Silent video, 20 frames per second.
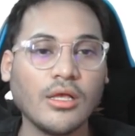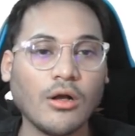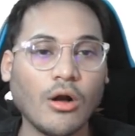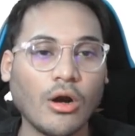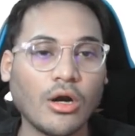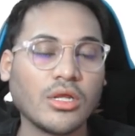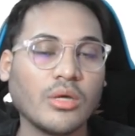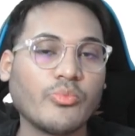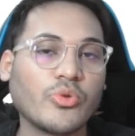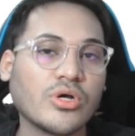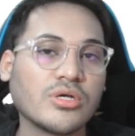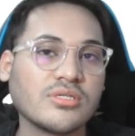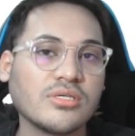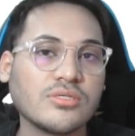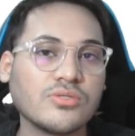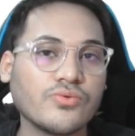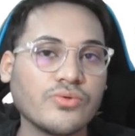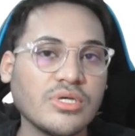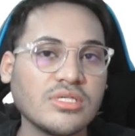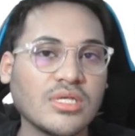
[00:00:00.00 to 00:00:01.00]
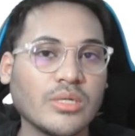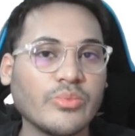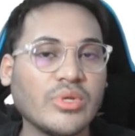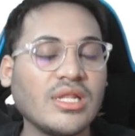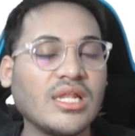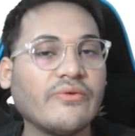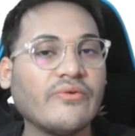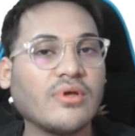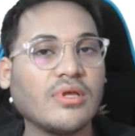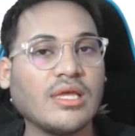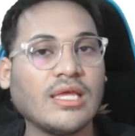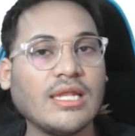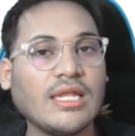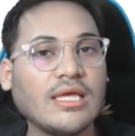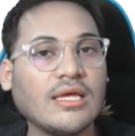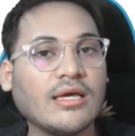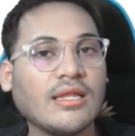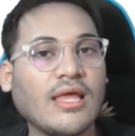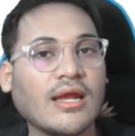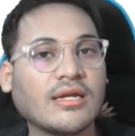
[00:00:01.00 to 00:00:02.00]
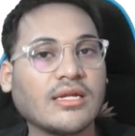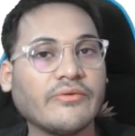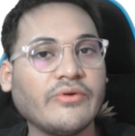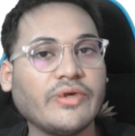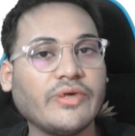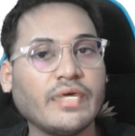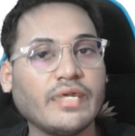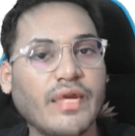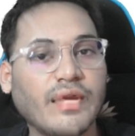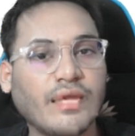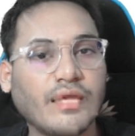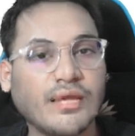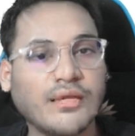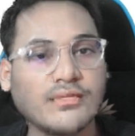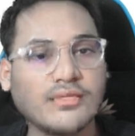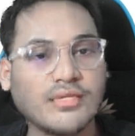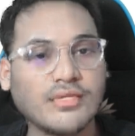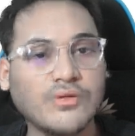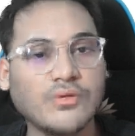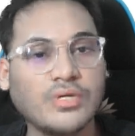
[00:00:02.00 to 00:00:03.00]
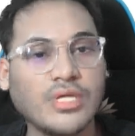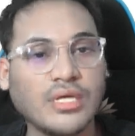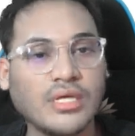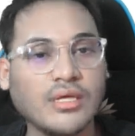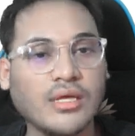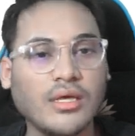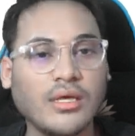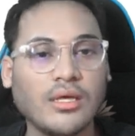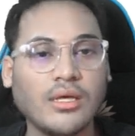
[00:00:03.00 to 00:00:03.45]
Or a process doing some illegal activity like executing